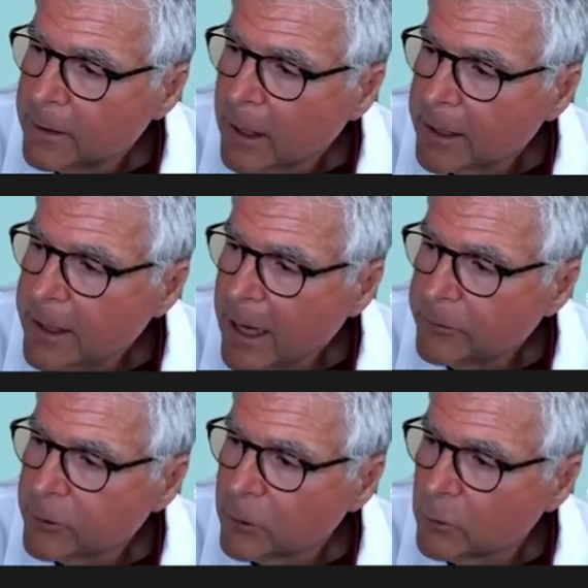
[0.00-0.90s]
A
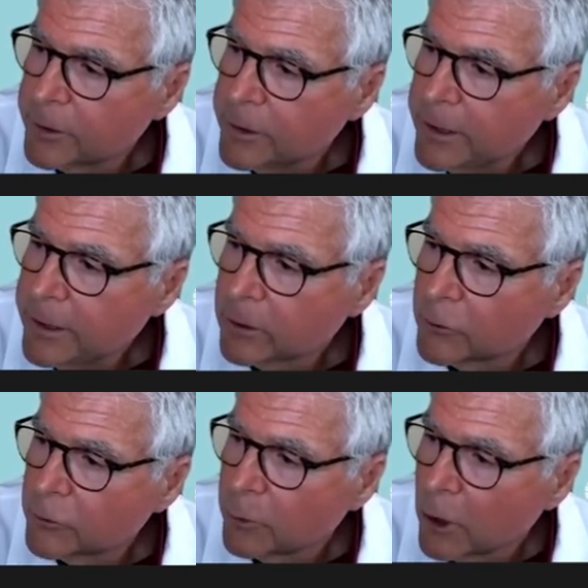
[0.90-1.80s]
catheter with a needle
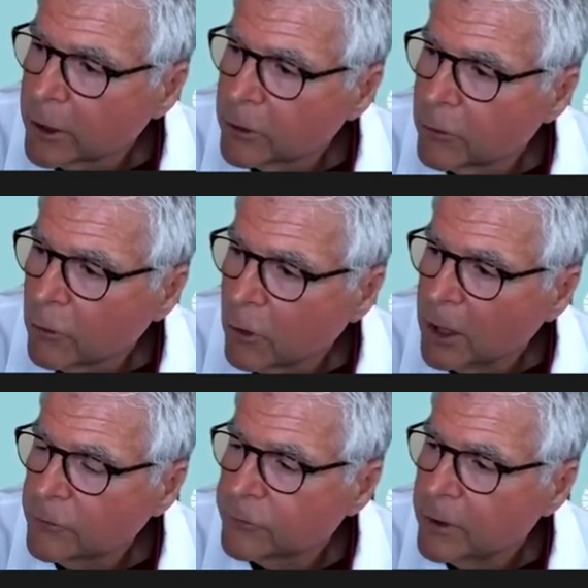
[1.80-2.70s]
is brought
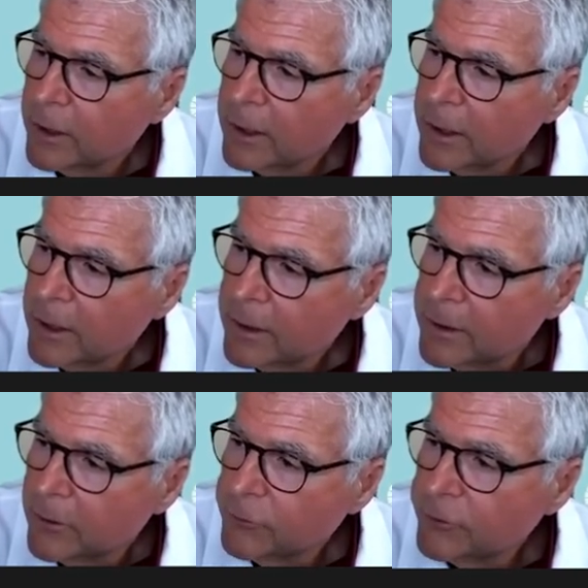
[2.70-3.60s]
across
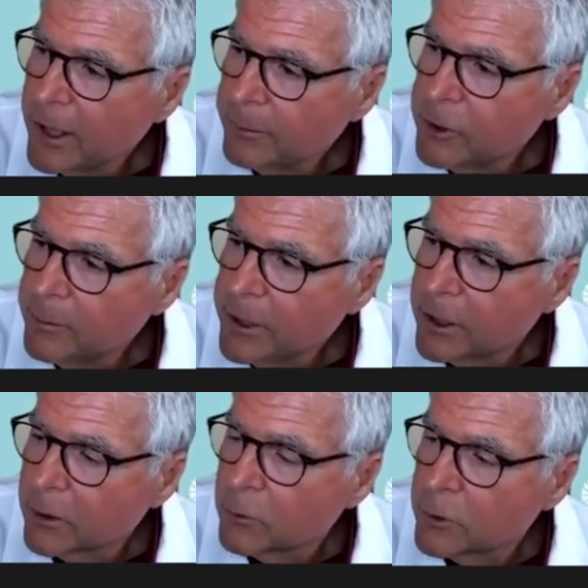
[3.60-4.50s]
this septum
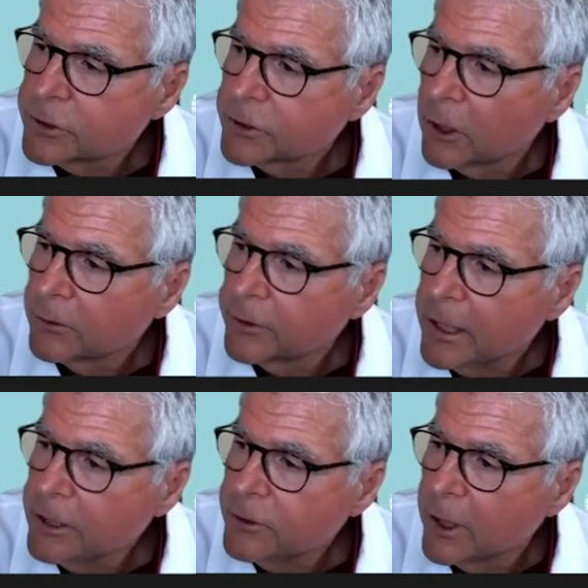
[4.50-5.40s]
here, which is called the
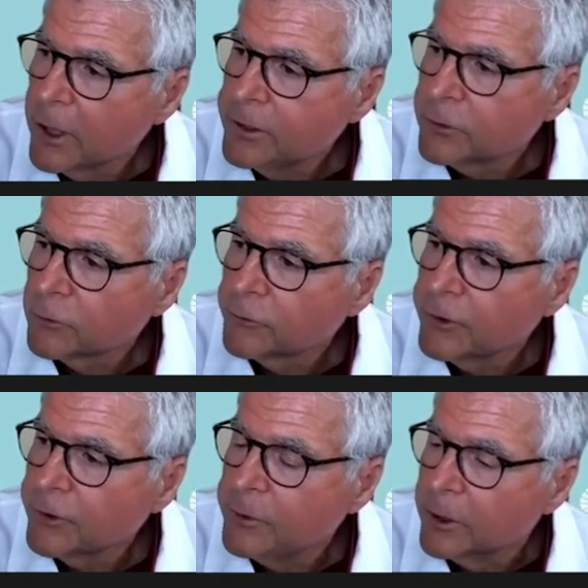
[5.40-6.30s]
interatrial
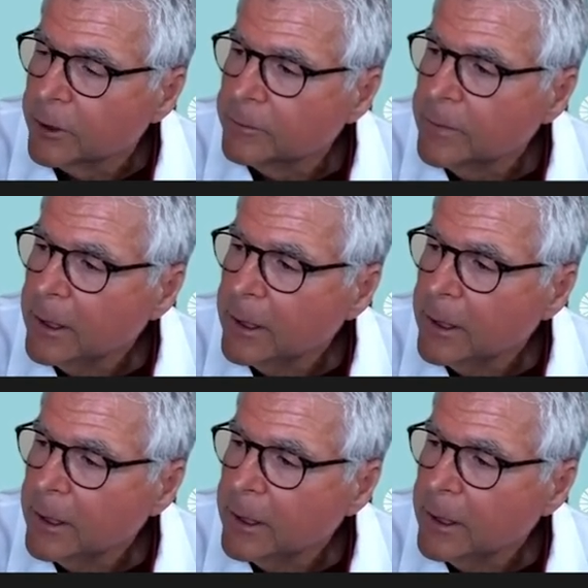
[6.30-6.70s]
septum.